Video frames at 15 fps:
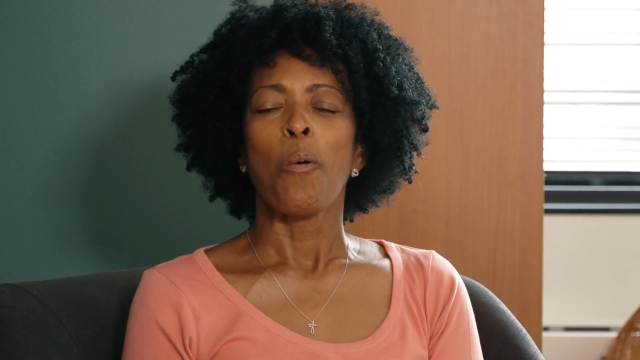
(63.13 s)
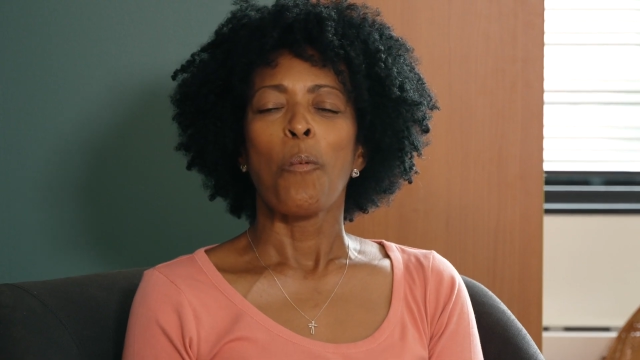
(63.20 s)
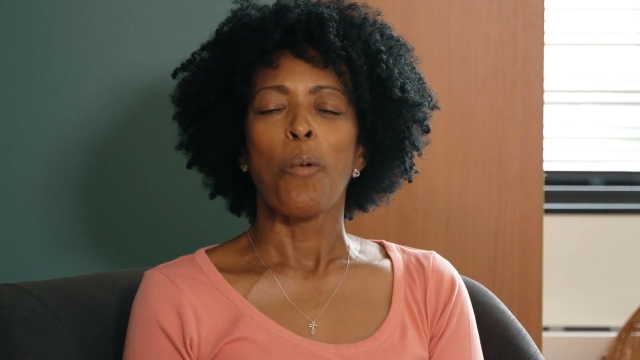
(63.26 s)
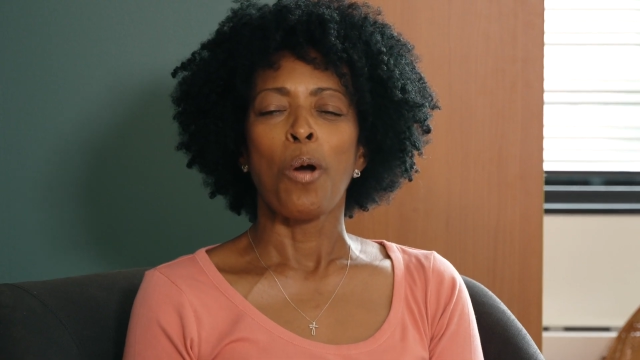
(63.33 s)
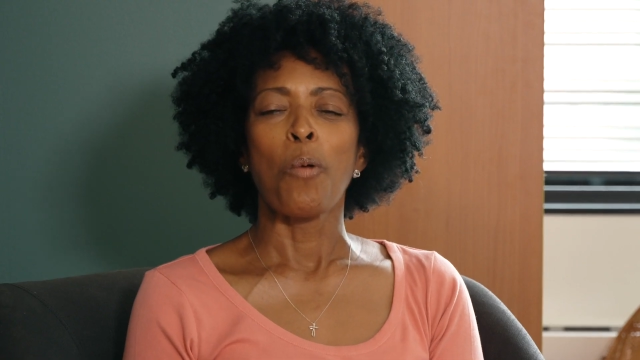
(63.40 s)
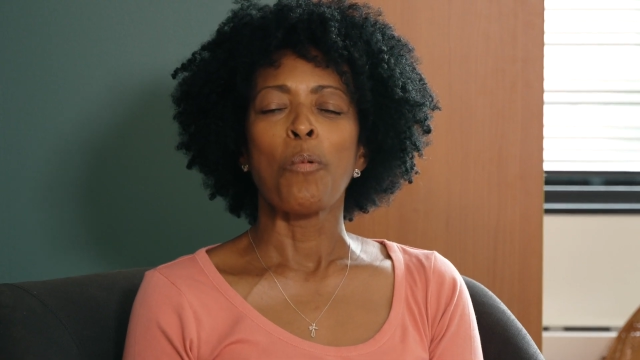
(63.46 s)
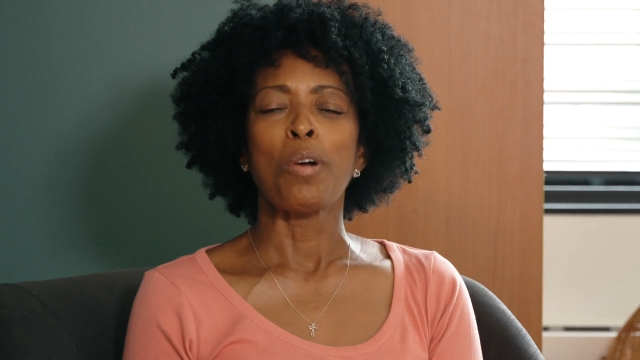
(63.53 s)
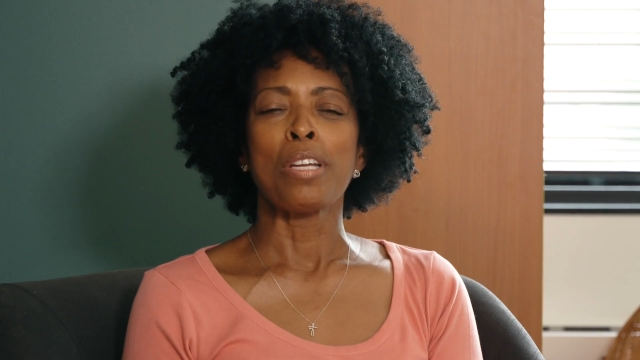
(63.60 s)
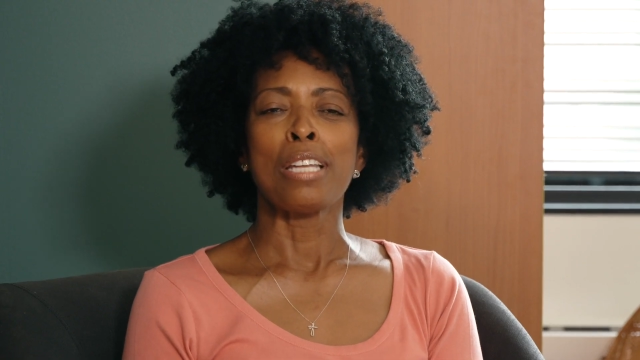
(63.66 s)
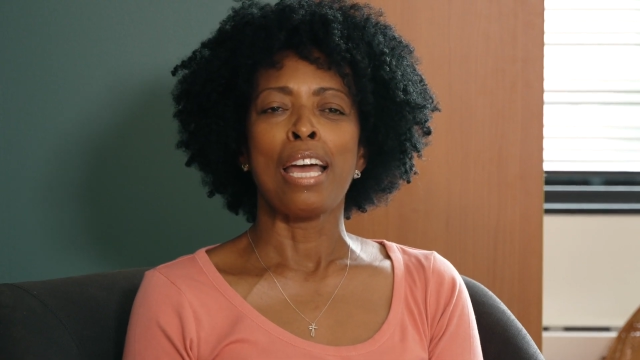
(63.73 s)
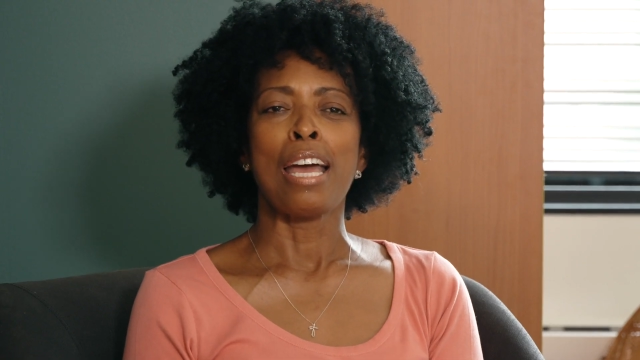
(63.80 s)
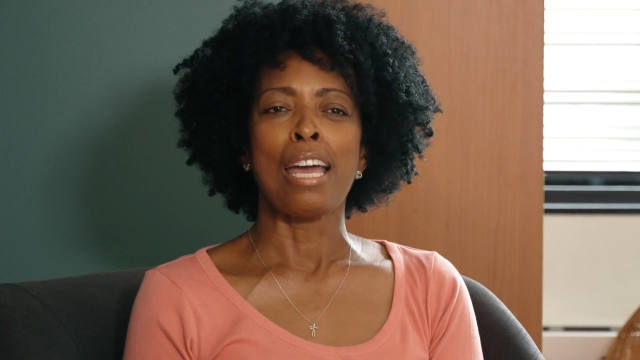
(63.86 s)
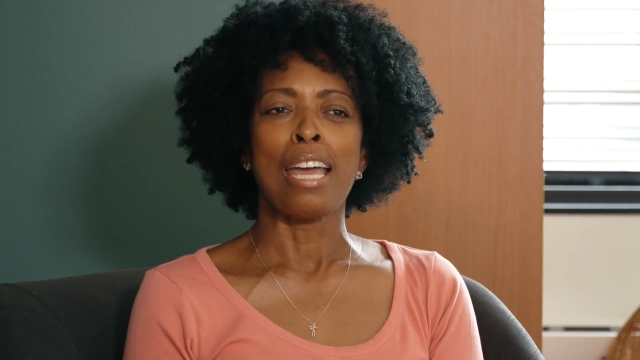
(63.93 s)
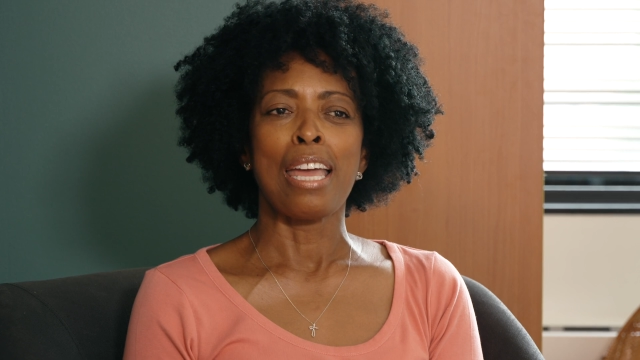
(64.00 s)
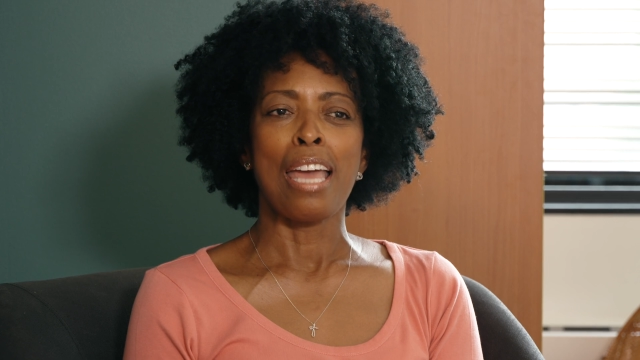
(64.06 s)
Well, when
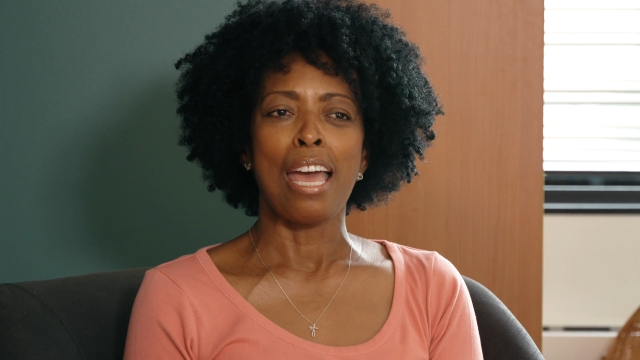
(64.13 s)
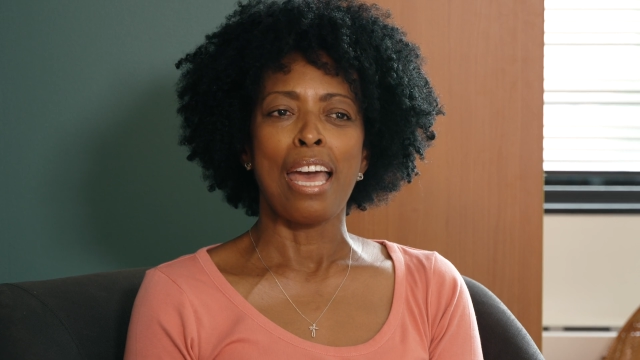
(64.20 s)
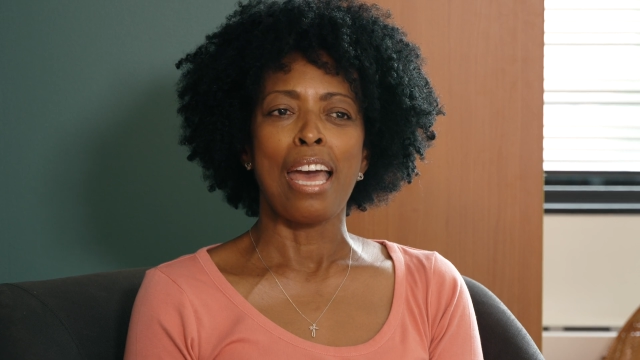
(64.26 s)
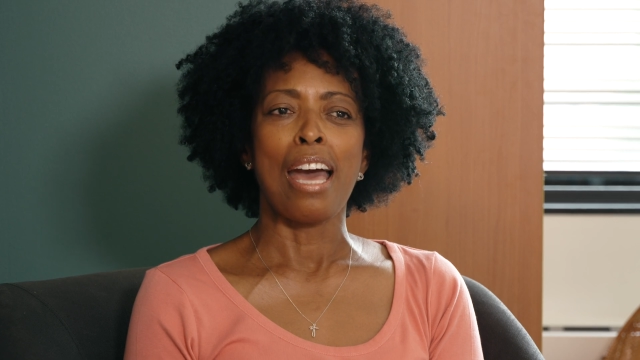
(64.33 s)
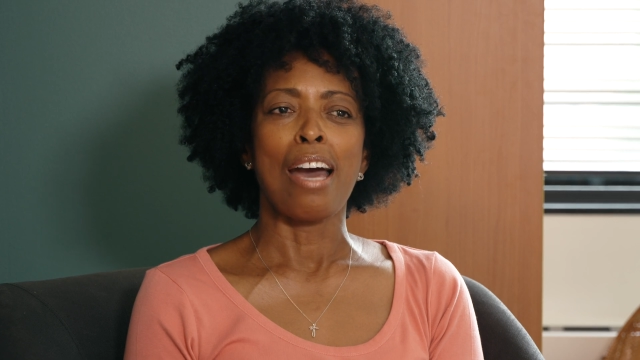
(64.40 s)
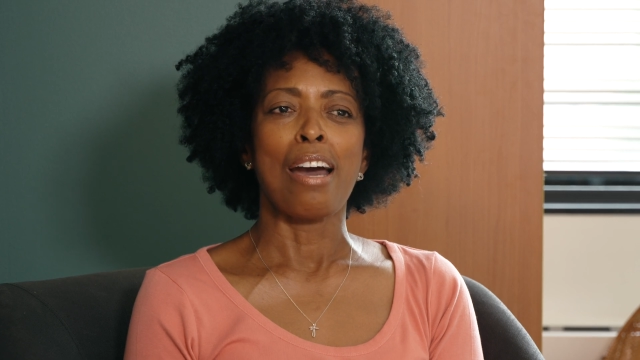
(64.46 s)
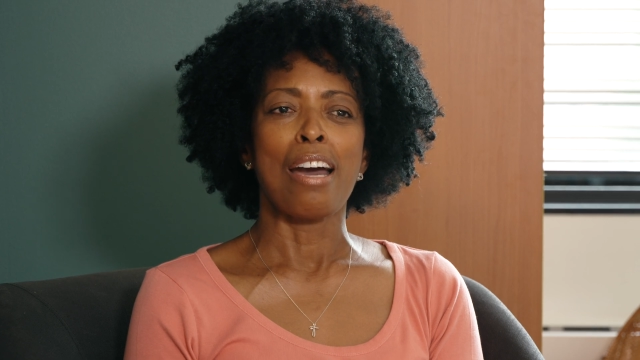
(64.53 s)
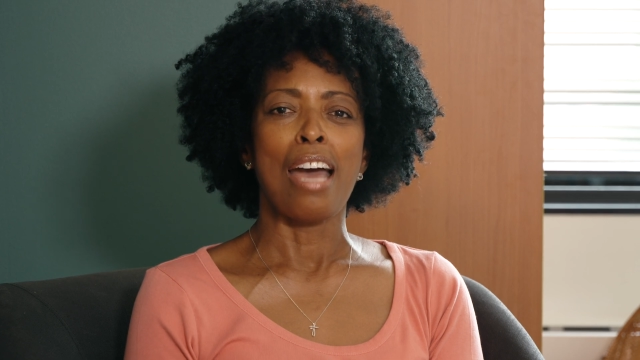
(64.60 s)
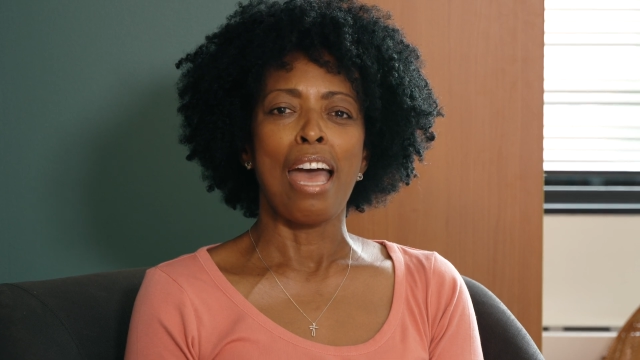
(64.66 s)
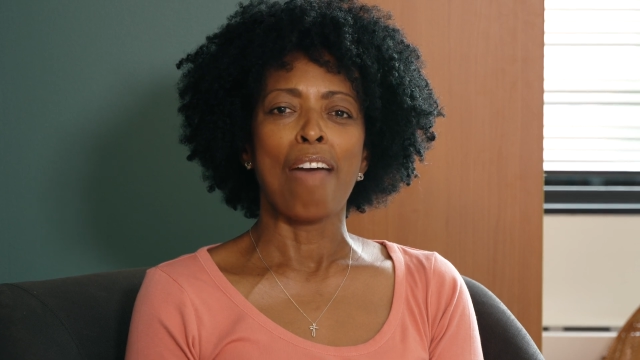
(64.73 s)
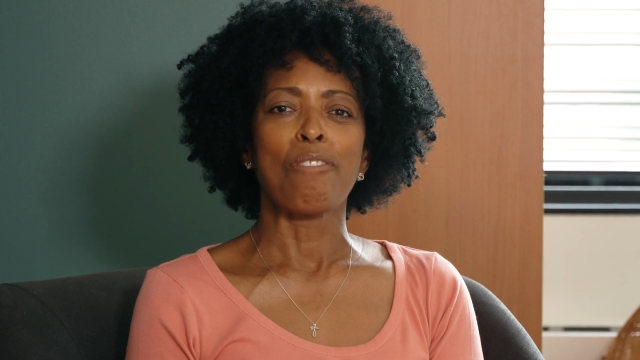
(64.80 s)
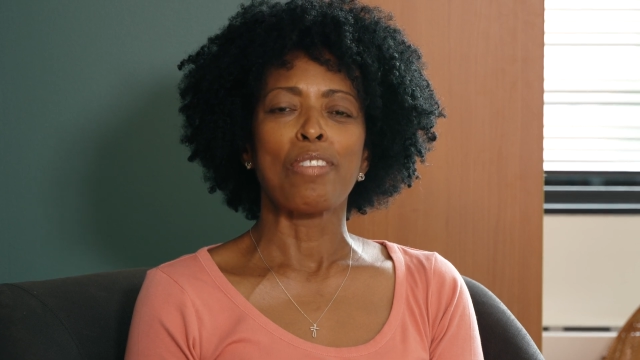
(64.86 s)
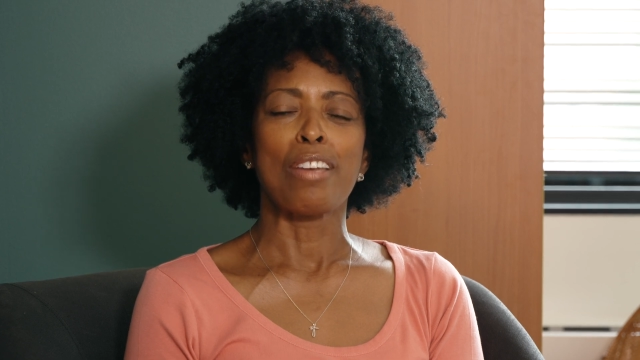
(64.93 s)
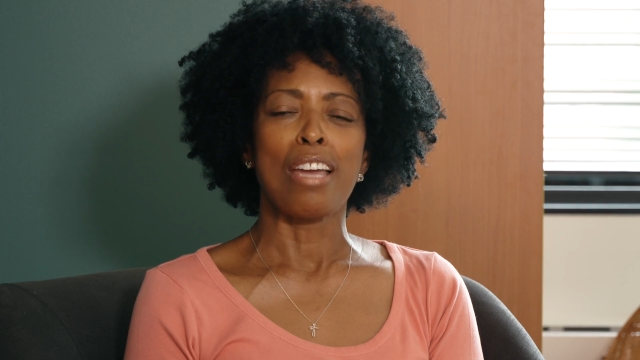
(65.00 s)
after